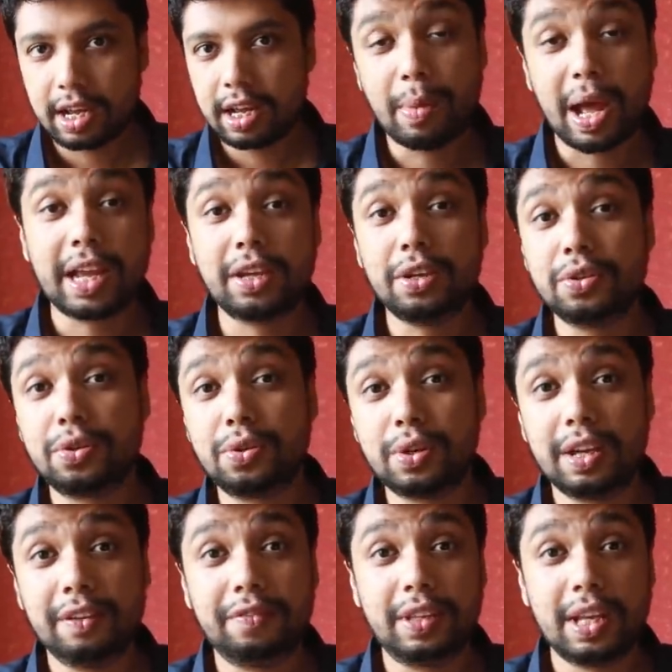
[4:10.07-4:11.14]
the bank used
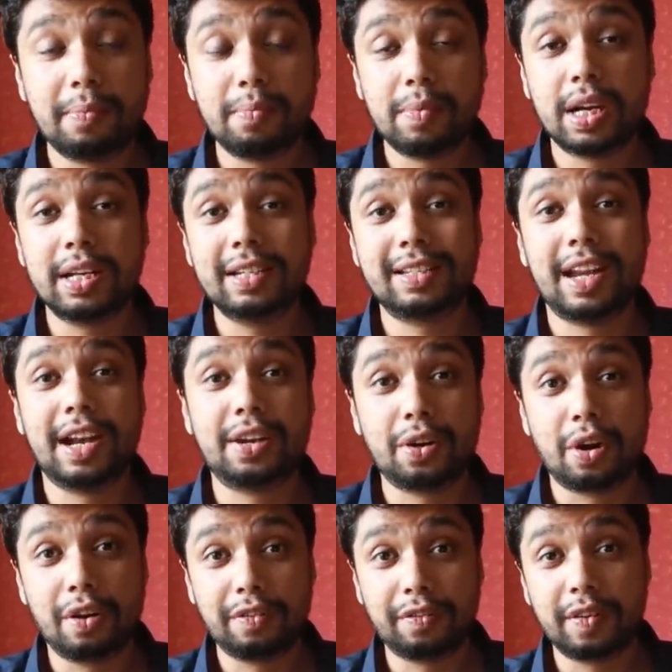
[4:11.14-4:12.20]
to give them a
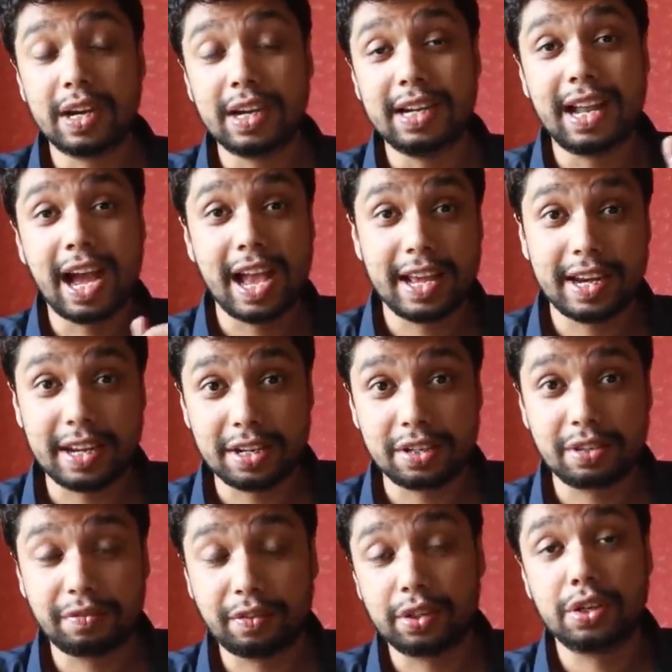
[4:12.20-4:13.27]
set of
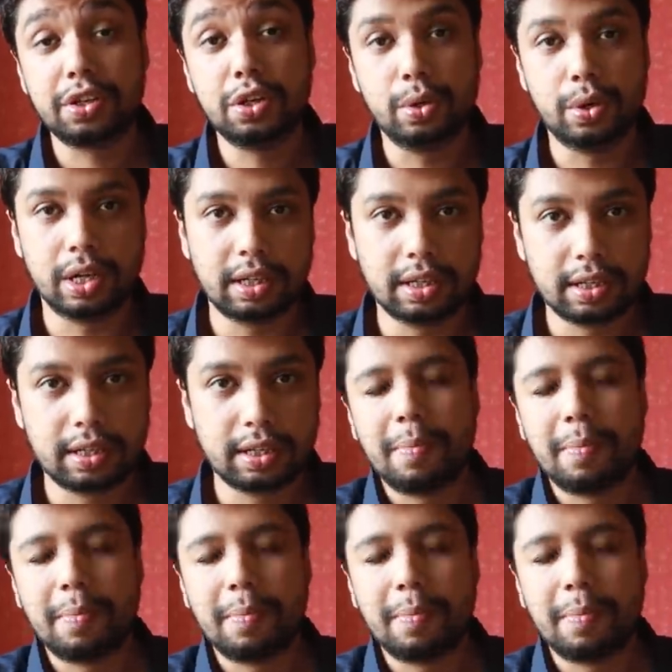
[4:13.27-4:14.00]
diaries for the new year.